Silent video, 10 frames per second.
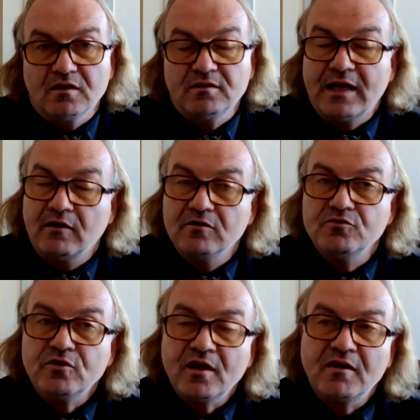Now
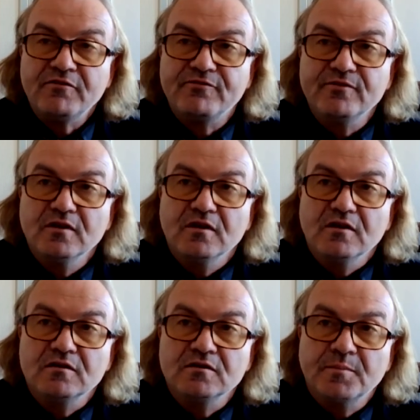you have
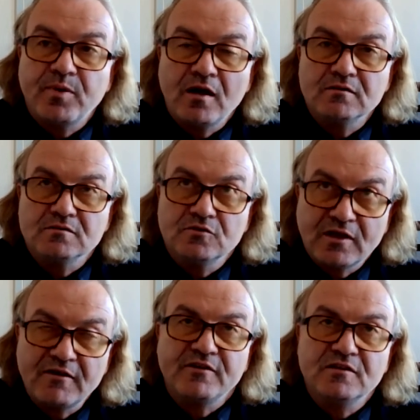the part, you
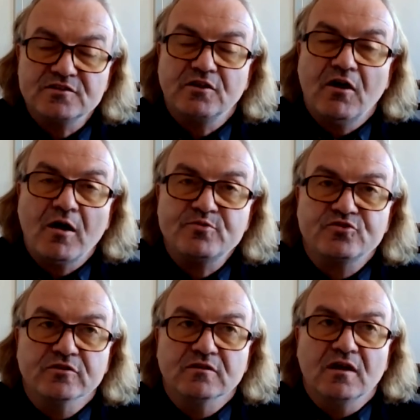have at least the
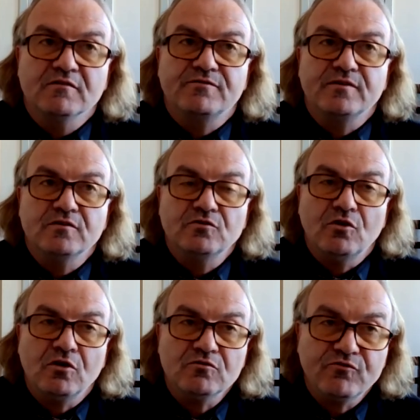option of
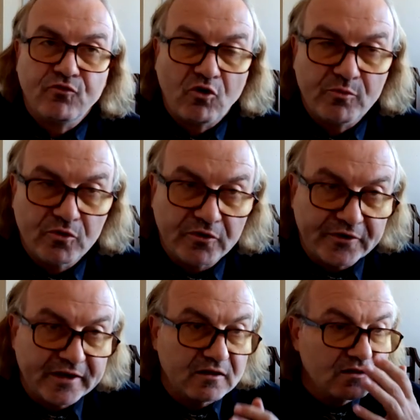
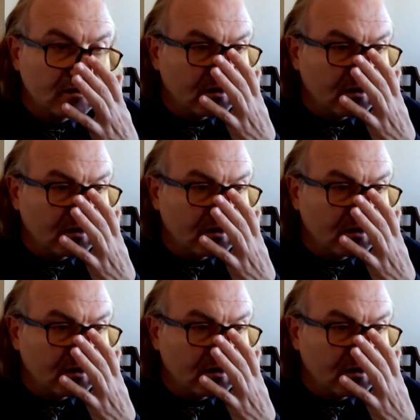non-formulary